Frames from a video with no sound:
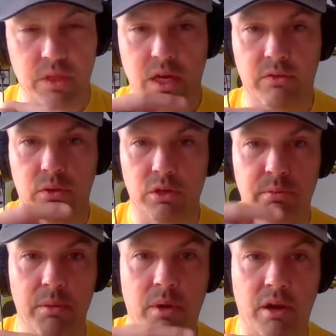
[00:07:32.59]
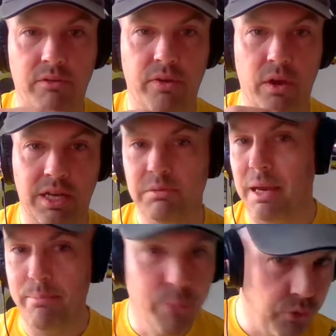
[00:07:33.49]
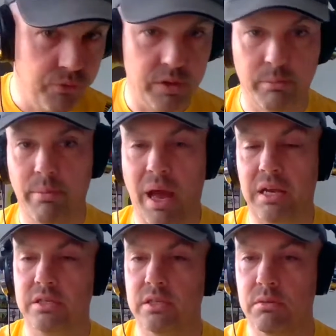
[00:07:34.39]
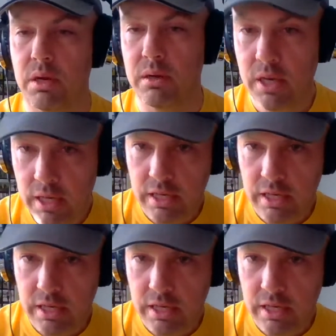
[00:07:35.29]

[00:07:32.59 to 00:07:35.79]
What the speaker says: And of course, my microphone keeps getting boofed and bashed as well.